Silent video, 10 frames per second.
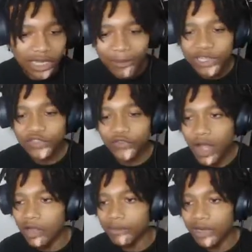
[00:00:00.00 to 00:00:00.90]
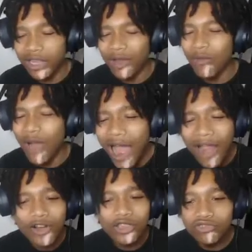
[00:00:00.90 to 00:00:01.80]
Dumb as fuck, bro. Like,
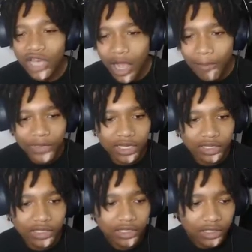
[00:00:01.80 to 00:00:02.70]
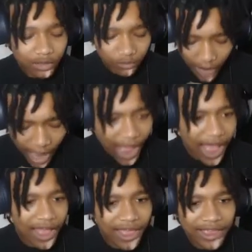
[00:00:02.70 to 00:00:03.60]
why are you jumping?
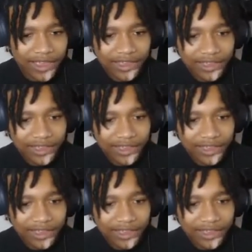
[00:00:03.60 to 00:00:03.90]
Why?